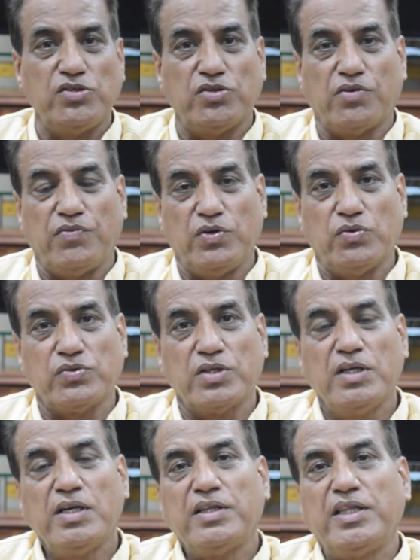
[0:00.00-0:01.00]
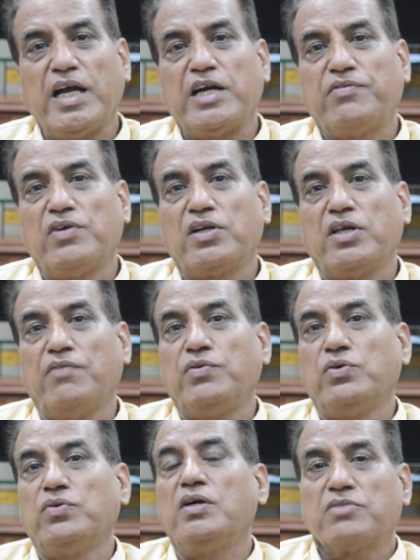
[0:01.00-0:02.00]
your views, that will give
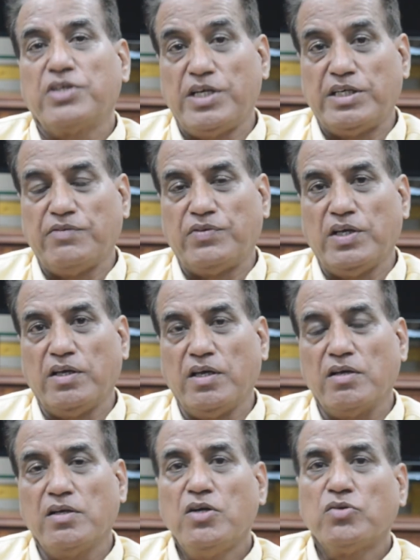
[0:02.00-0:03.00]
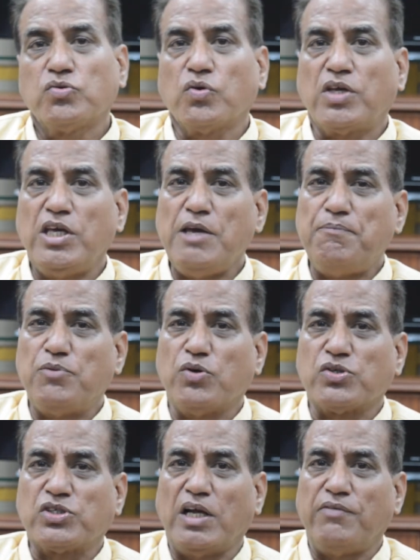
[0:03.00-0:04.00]
you a creative thinking. So keep
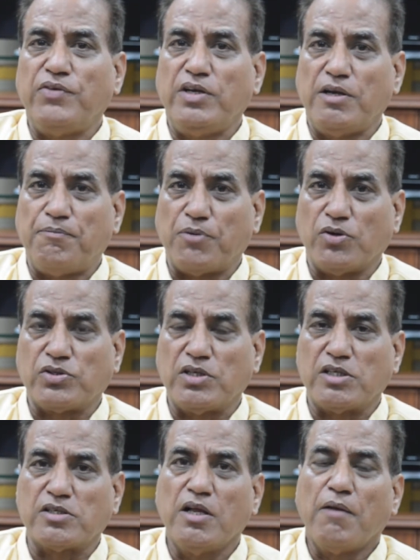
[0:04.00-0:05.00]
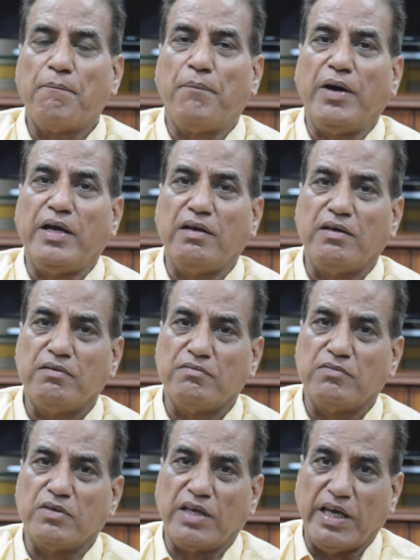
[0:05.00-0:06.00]
yourself in a process by
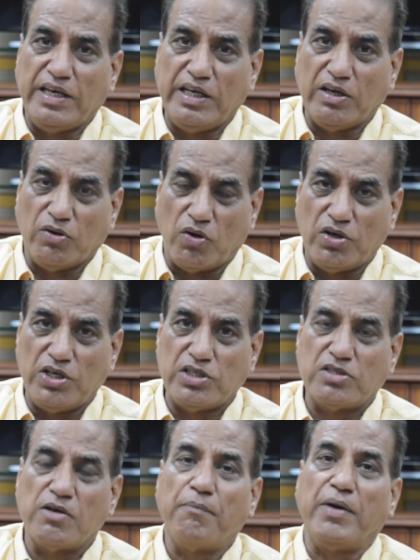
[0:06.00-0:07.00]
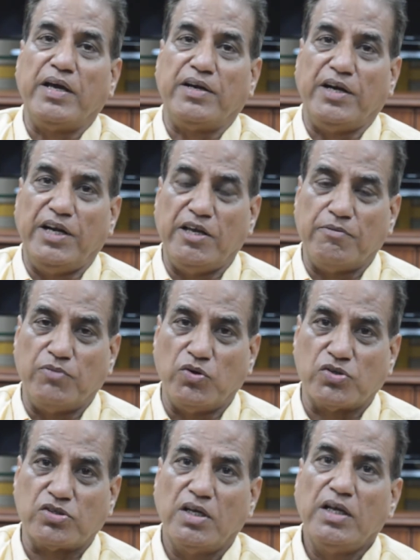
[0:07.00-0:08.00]
gaining knowledge, by reading
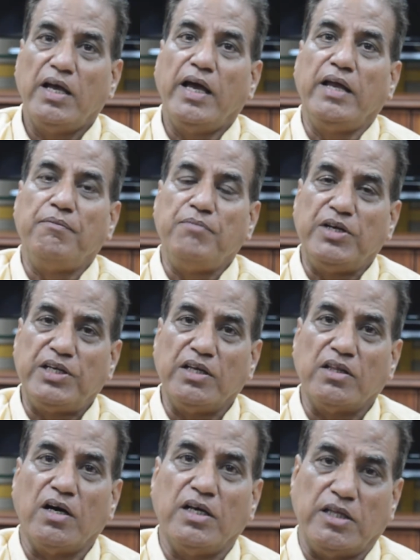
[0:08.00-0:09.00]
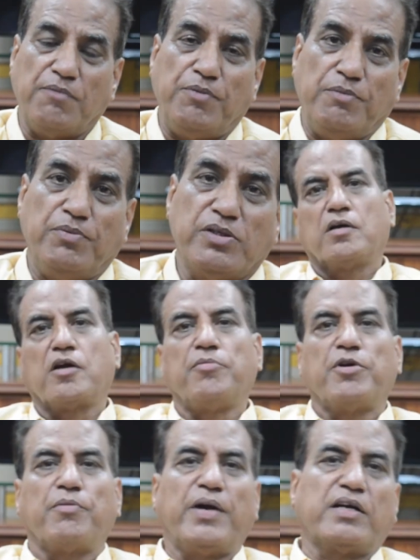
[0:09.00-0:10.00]
books and meeting the other people.
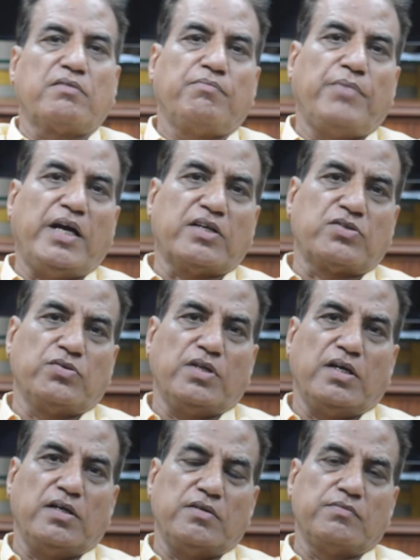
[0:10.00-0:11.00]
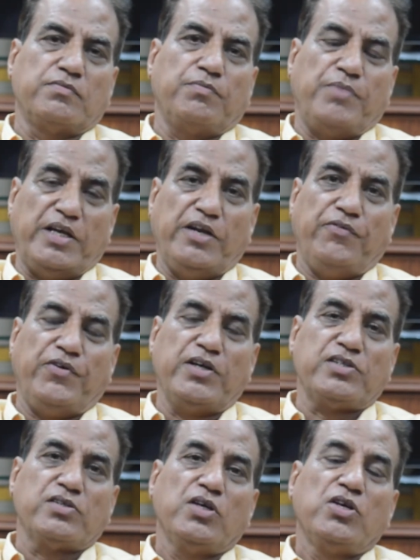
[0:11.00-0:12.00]
Coming back to the
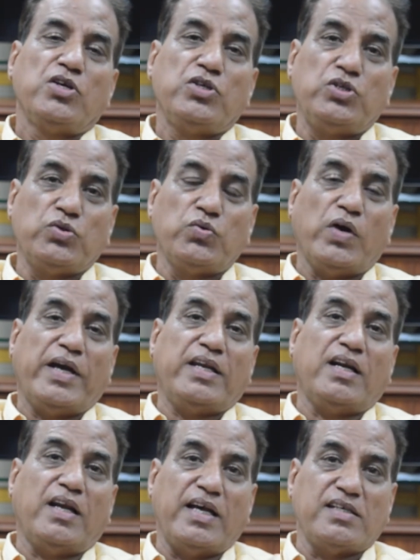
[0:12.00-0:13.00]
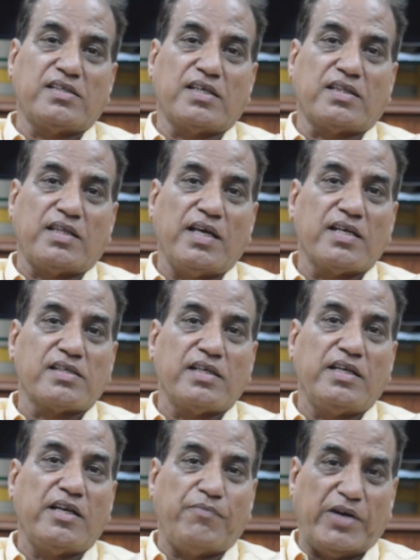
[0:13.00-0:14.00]
benefits, you analyze the things
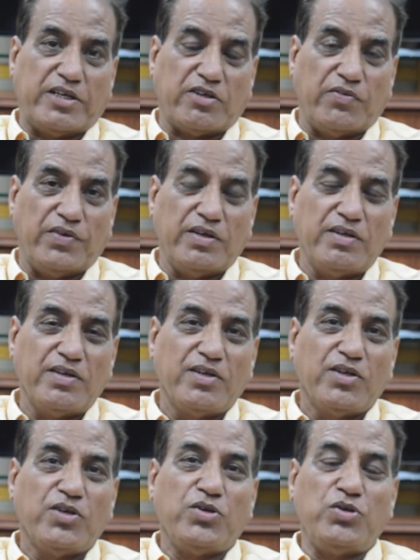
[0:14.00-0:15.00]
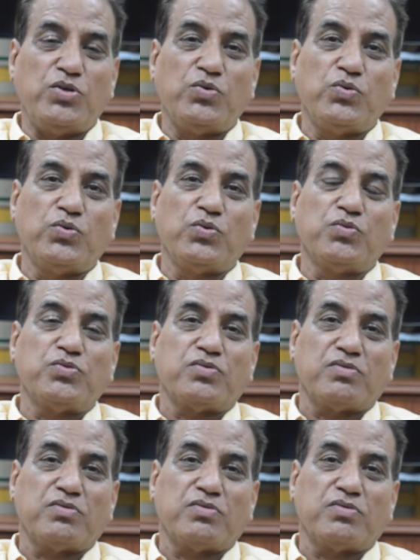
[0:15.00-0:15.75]
in a better way. You